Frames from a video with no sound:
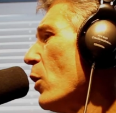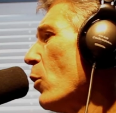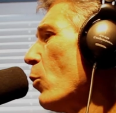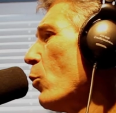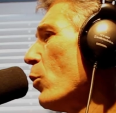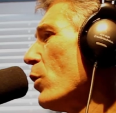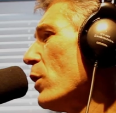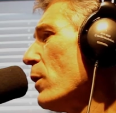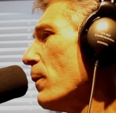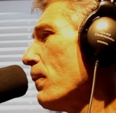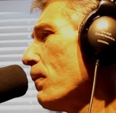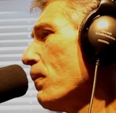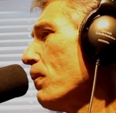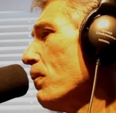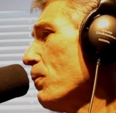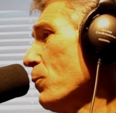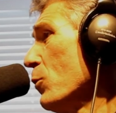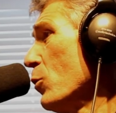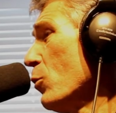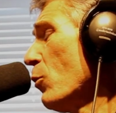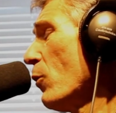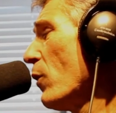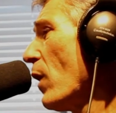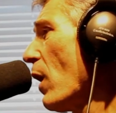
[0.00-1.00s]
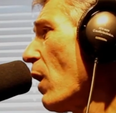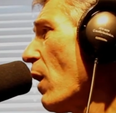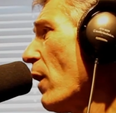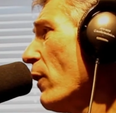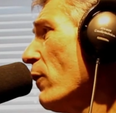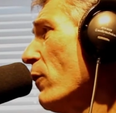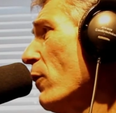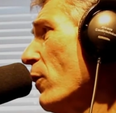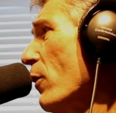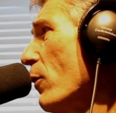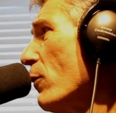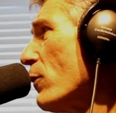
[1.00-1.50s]
will you do the
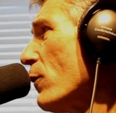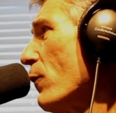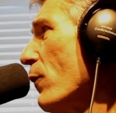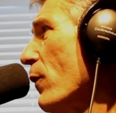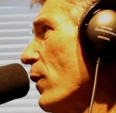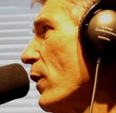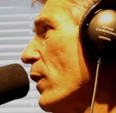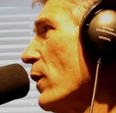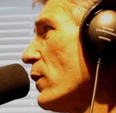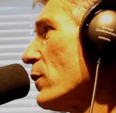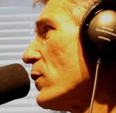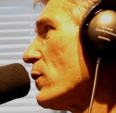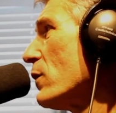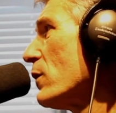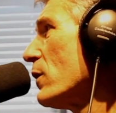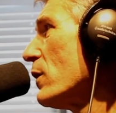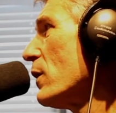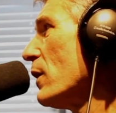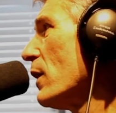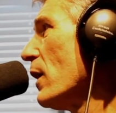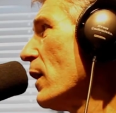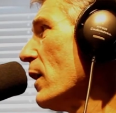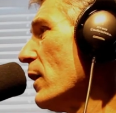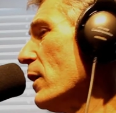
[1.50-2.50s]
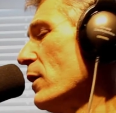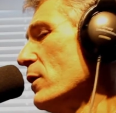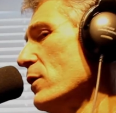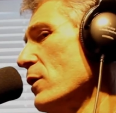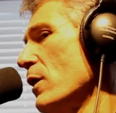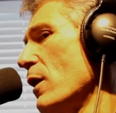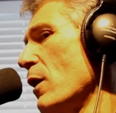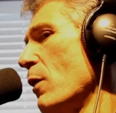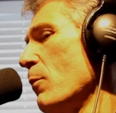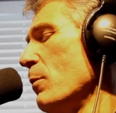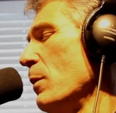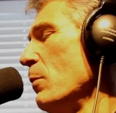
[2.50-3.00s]
liner notes for this? And he
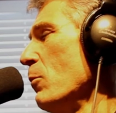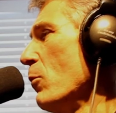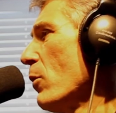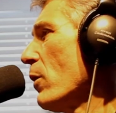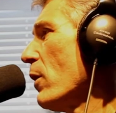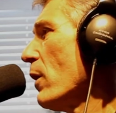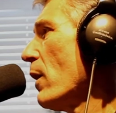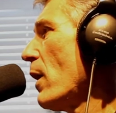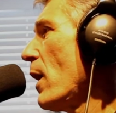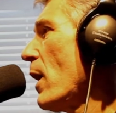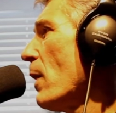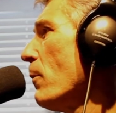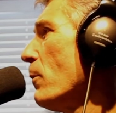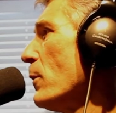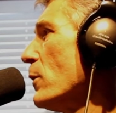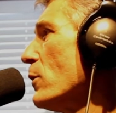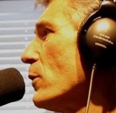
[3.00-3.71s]
said, I'll be more than happy